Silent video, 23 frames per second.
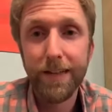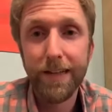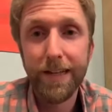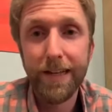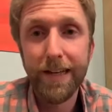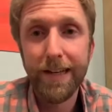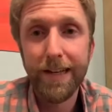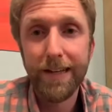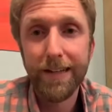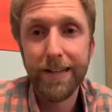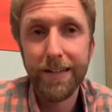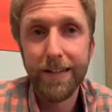
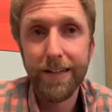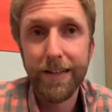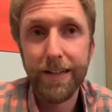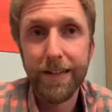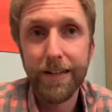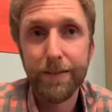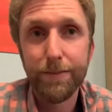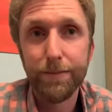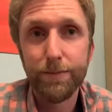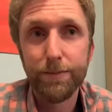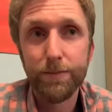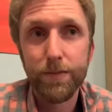And
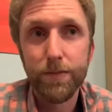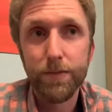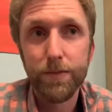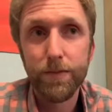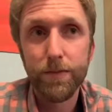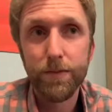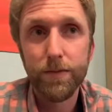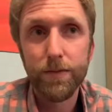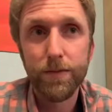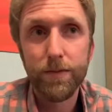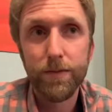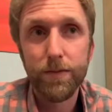
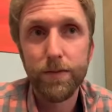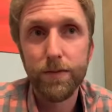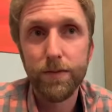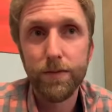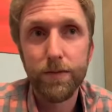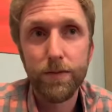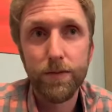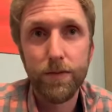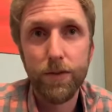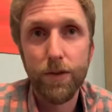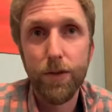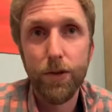
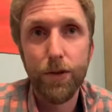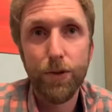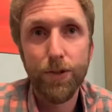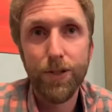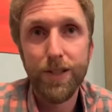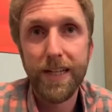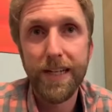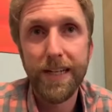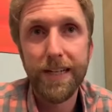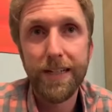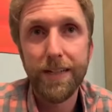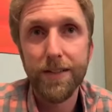those
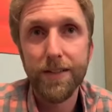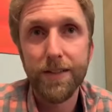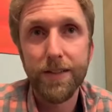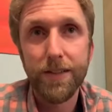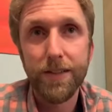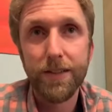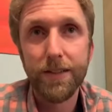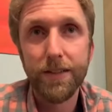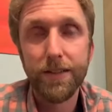days,